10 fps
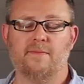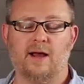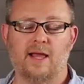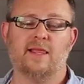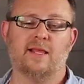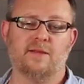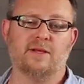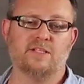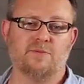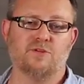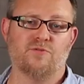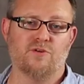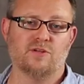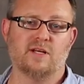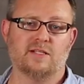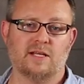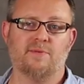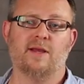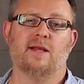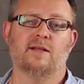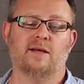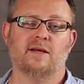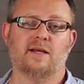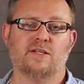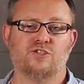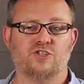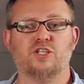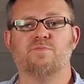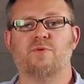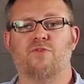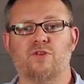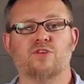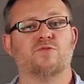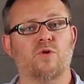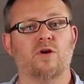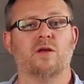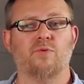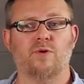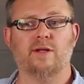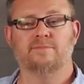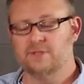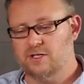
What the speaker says: I think the best temperature for a saute pan is just before the smoking point.